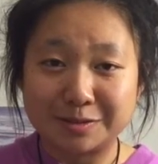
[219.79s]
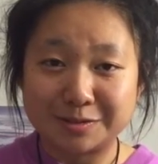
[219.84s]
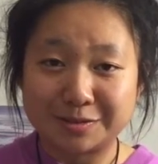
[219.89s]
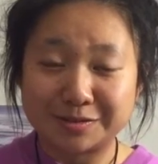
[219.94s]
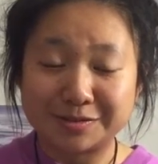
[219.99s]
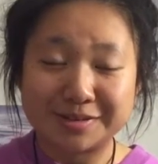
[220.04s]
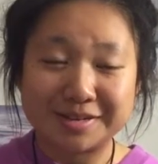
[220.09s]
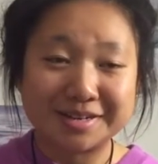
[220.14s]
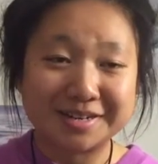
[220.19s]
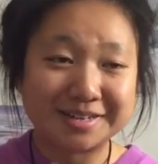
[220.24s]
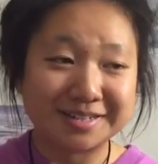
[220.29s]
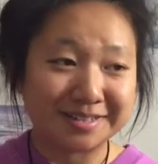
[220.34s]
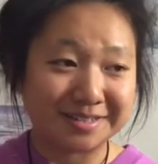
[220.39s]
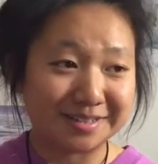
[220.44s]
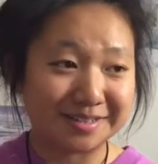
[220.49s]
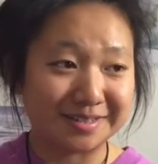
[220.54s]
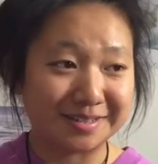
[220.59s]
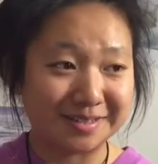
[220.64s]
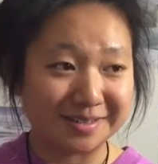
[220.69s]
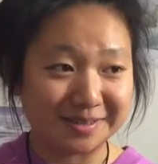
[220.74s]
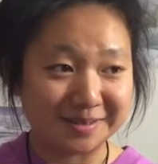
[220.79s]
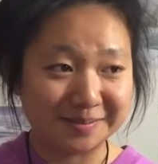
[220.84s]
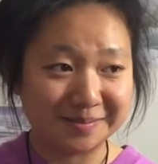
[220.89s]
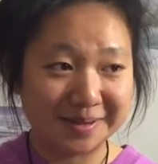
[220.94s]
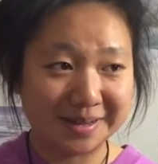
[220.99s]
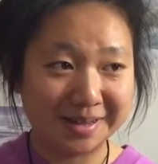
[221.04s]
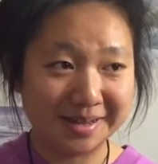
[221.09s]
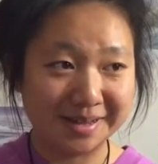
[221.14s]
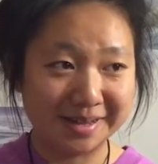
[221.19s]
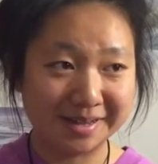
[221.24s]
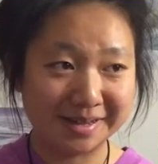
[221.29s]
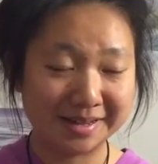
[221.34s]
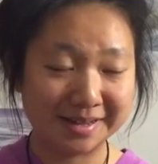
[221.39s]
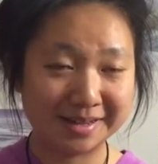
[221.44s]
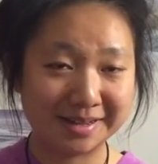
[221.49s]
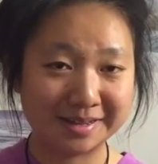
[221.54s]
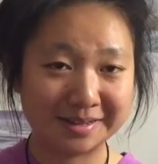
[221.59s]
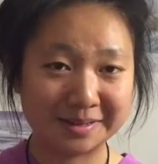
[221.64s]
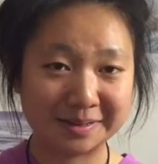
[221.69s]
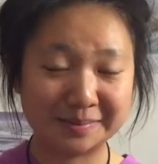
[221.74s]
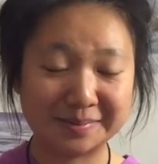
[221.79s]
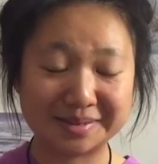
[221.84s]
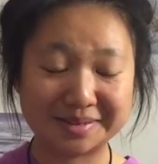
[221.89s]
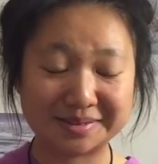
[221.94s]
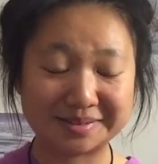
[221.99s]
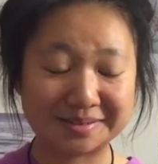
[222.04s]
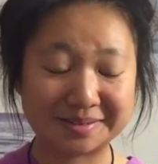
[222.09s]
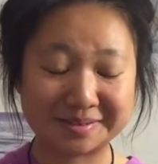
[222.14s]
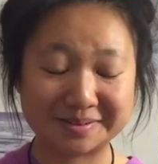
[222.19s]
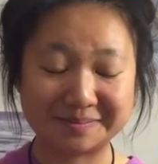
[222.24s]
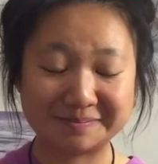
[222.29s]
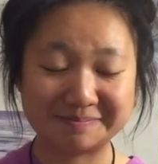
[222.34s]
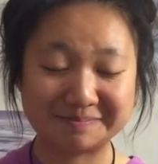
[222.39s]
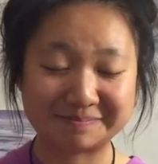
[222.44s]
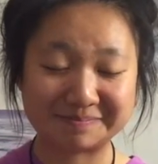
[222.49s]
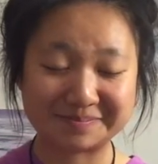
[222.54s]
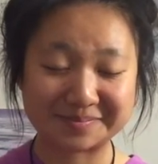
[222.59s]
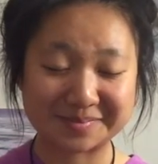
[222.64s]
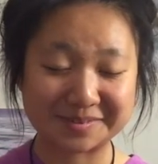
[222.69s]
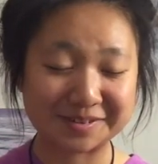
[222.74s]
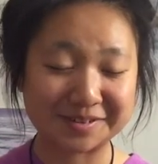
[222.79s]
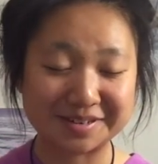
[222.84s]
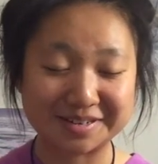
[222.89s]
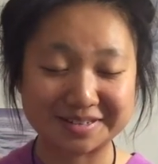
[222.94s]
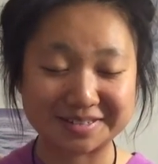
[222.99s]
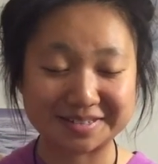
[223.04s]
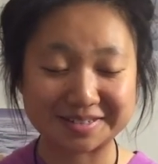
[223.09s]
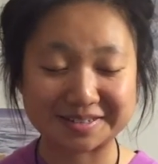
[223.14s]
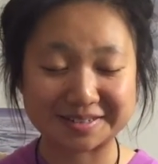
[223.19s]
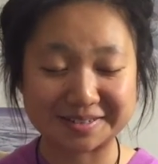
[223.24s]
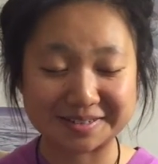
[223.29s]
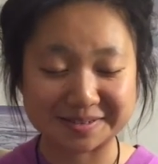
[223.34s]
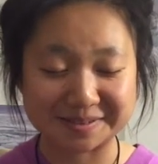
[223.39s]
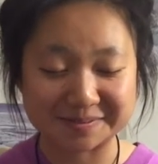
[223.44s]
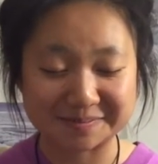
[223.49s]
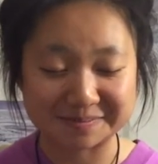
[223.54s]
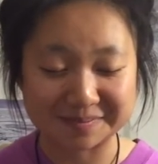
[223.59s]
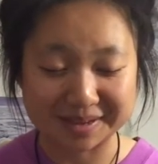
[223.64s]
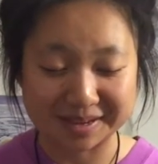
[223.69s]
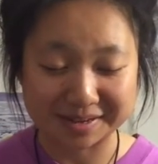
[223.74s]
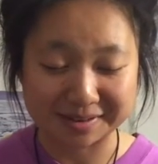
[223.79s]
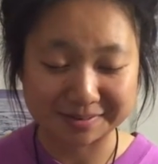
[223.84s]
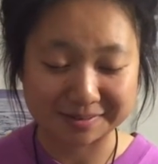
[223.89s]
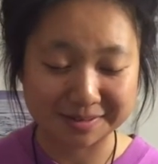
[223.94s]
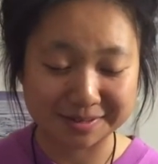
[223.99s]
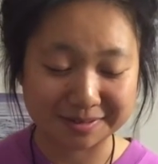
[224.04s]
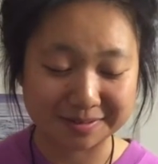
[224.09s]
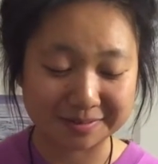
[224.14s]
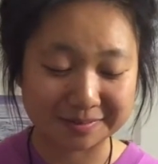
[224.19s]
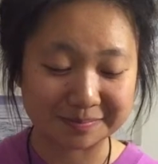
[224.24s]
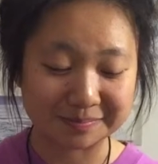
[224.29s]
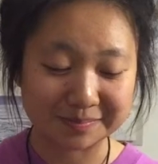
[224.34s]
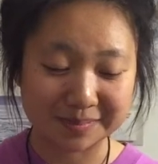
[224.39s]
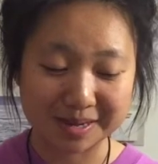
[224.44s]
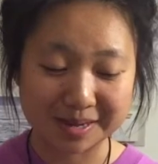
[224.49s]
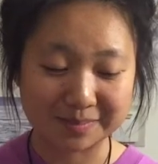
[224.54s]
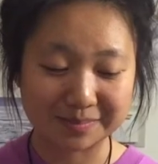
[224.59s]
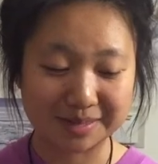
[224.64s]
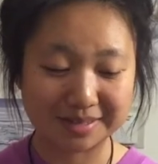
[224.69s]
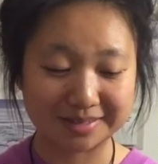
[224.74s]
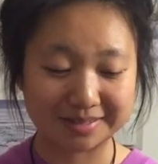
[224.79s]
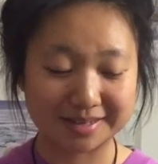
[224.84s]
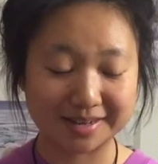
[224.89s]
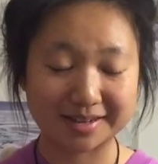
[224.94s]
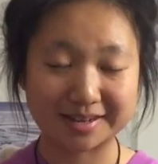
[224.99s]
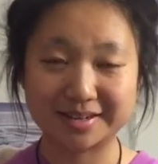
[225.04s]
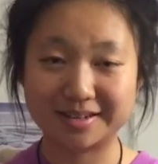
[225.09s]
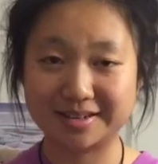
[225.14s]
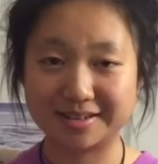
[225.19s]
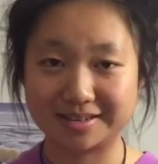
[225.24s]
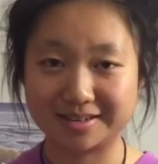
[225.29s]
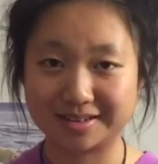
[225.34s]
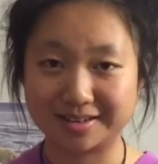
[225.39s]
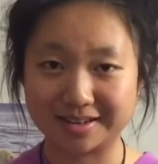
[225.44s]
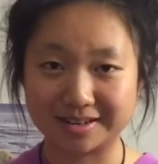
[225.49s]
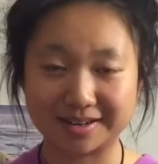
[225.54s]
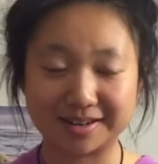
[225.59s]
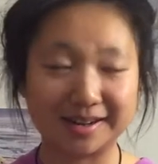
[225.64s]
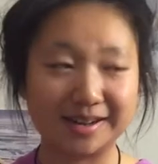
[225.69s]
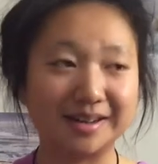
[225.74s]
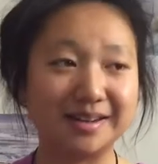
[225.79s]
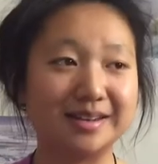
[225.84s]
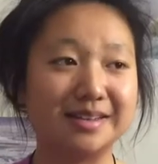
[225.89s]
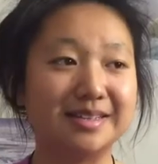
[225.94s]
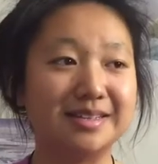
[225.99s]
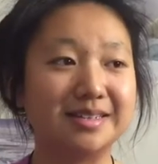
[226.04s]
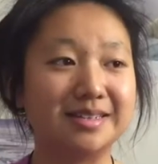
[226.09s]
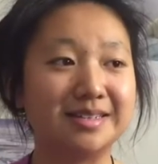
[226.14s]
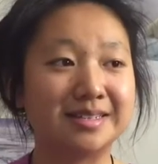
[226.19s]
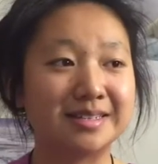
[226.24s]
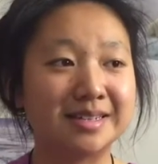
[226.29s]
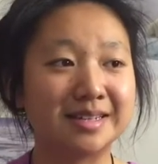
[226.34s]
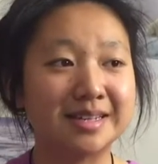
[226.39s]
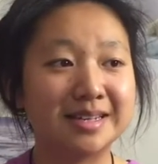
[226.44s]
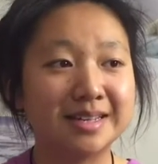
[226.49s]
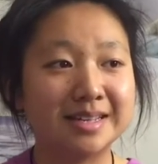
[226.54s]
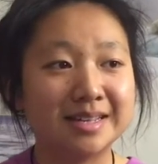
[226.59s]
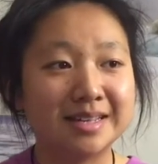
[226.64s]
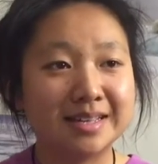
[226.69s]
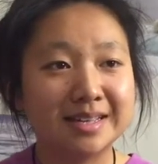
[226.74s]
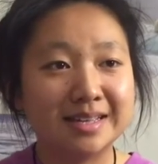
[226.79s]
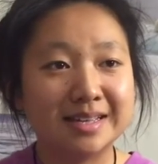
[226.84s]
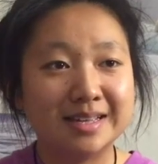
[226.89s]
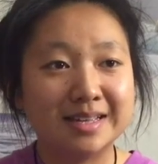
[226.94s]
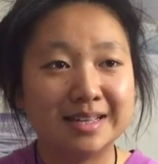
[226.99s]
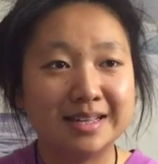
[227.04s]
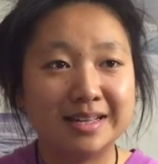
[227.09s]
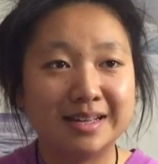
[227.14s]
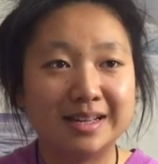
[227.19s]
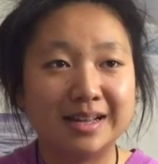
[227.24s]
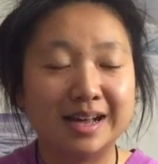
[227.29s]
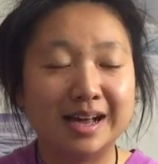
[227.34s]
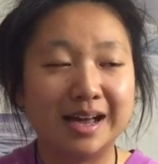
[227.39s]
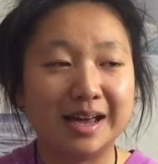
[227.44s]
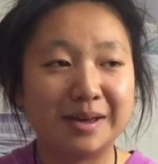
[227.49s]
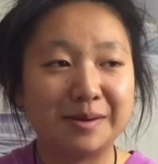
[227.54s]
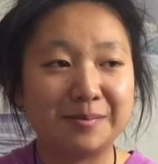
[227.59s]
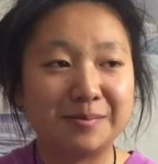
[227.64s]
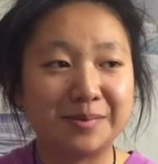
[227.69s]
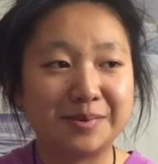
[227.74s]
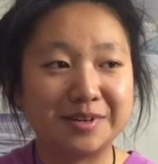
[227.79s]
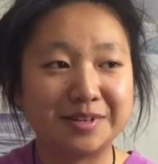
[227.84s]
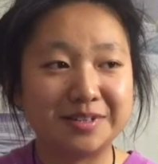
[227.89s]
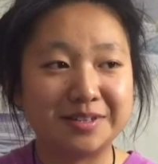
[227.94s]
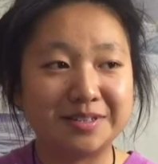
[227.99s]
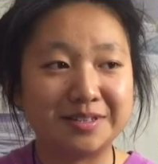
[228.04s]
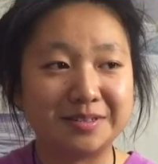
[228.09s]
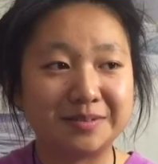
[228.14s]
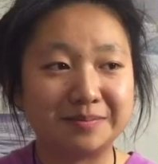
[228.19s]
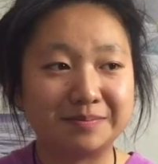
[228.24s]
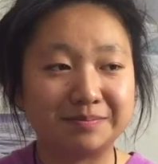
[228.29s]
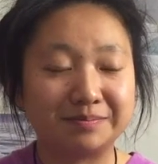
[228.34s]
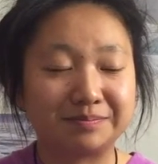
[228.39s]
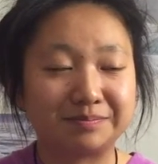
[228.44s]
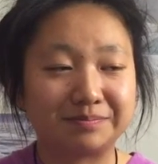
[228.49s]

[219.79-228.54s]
2 years ago, about 2 years ago, I was my second year in college. I was